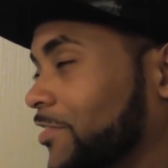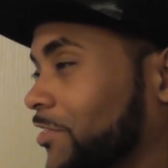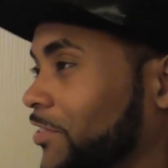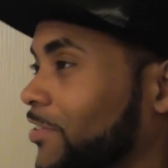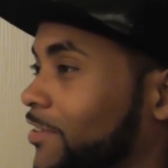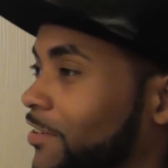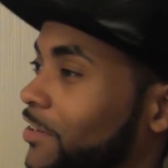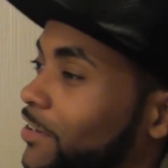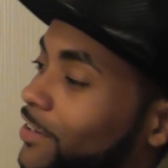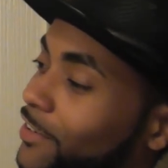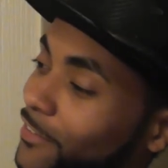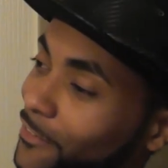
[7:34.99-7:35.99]
Good
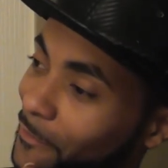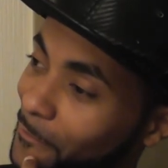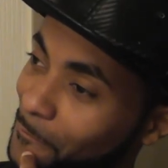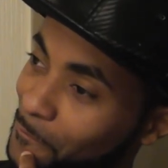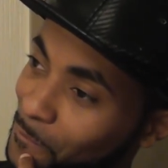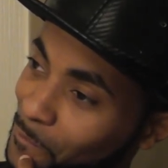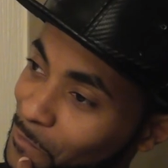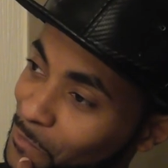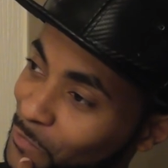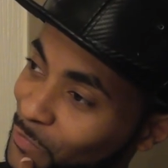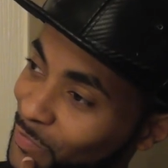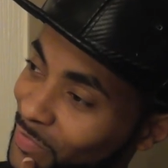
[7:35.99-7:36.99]
girl.
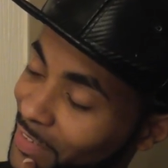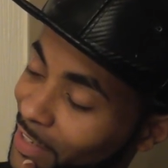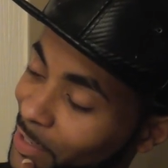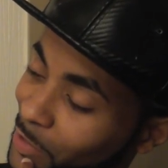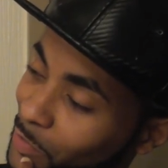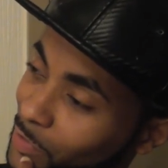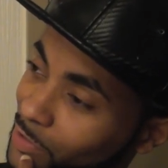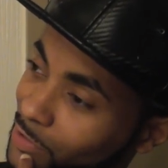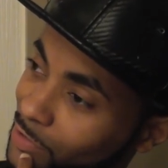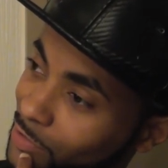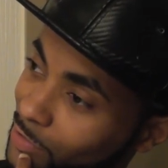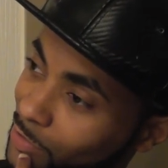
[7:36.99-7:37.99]
Daddy
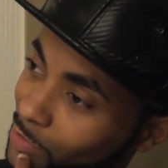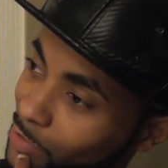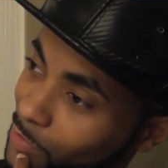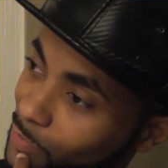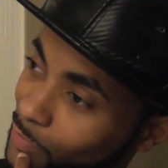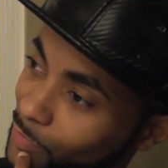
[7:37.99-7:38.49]
missed you, you know.